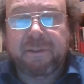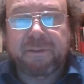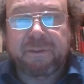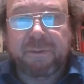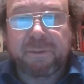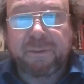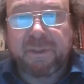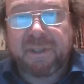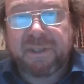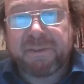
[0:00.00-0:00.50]

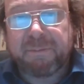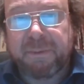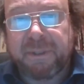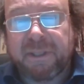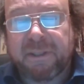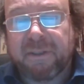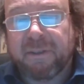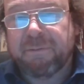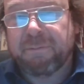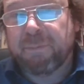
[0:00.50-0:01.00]
Do not
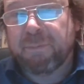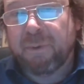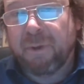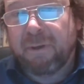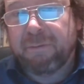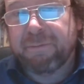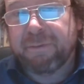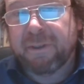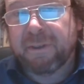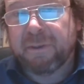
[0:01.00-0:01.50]
speak of
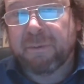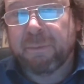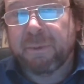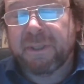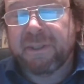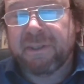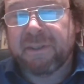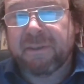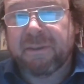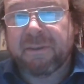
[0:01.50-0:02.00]
profit
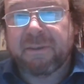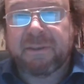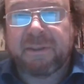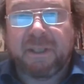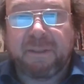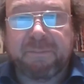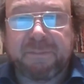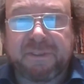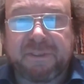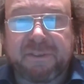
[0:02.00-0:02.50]
when it
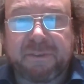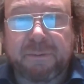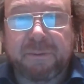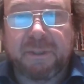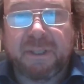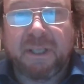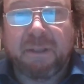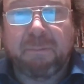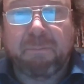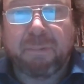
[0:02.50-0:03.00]
comes to
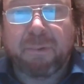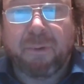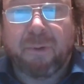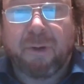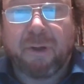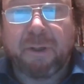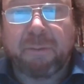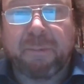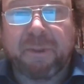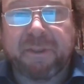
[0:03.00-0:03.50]

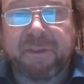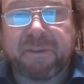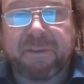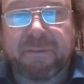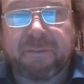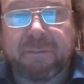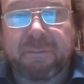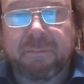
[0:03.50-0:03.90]
employment.